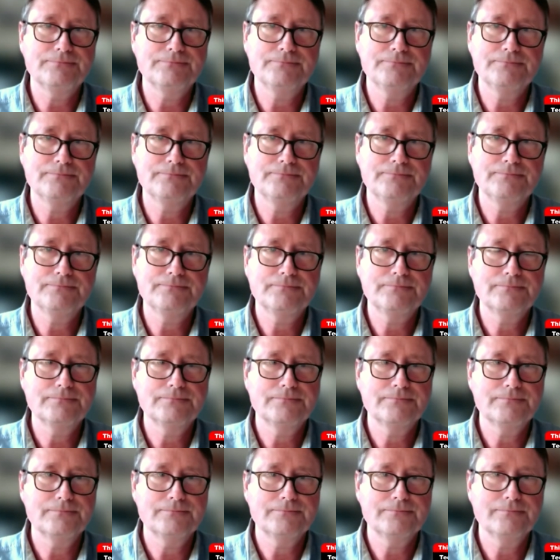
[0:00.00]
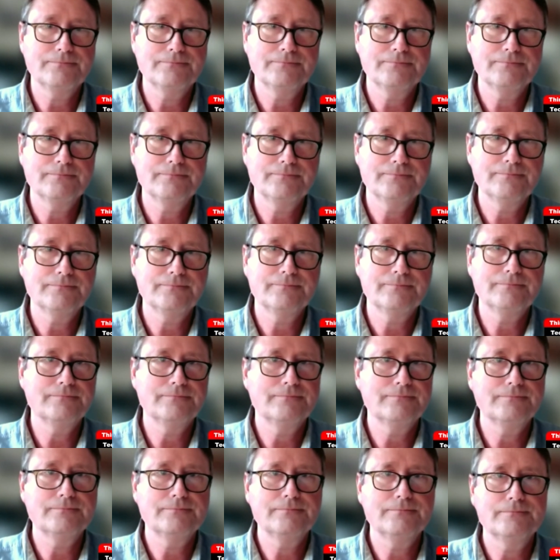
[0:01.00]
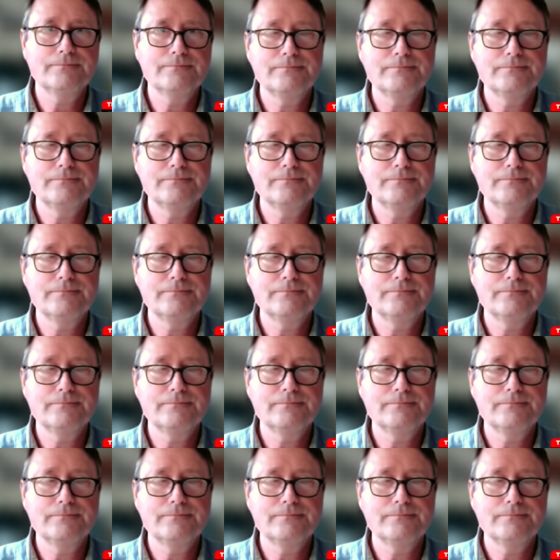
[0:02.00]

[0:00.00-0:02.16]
[no speech]